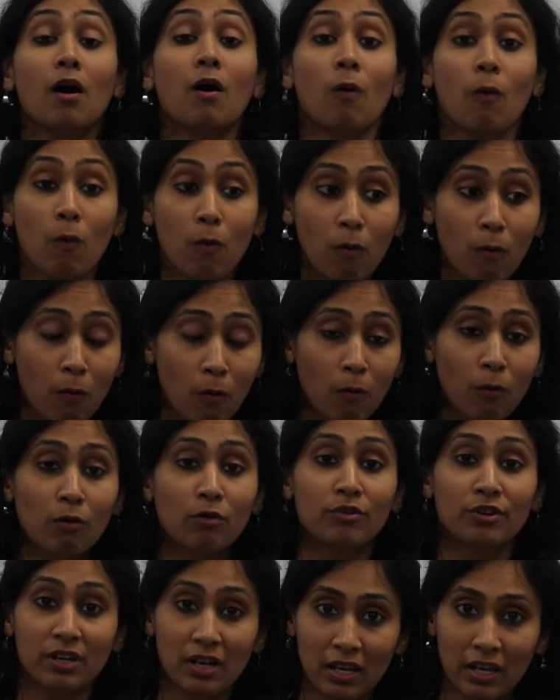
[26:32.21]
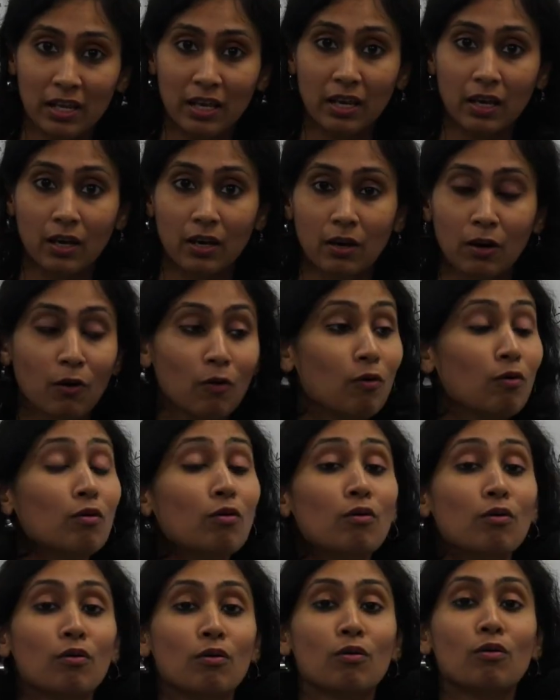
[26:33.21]
Oh, really?
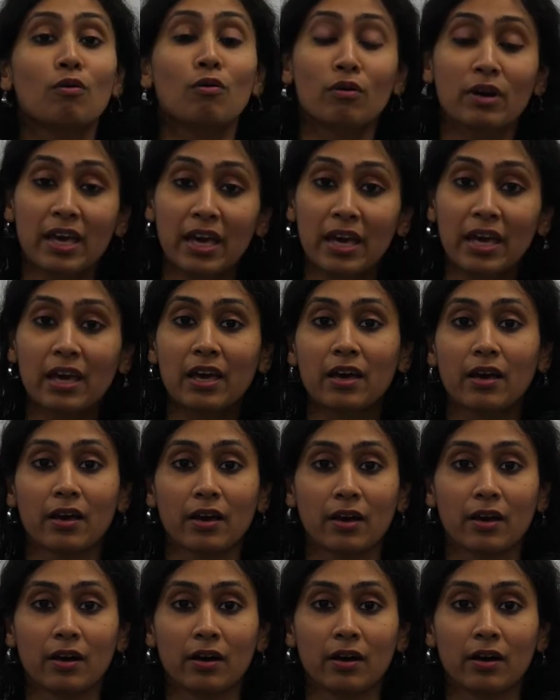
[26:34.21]
Oh, okay.